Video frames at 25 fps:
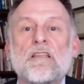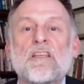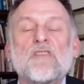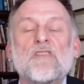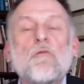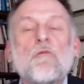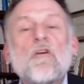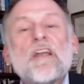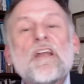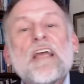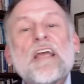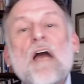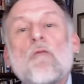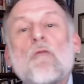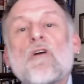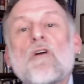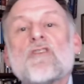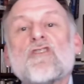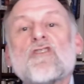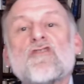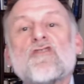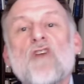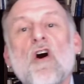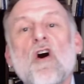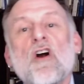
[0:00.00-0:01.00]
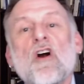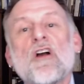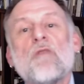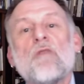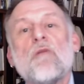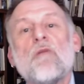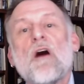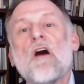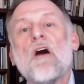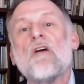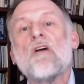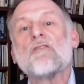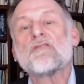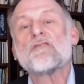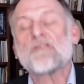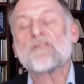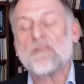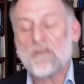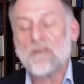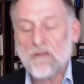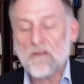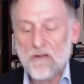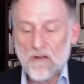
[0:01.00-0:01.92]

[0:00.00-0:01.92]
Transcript: This morning, I want to talk about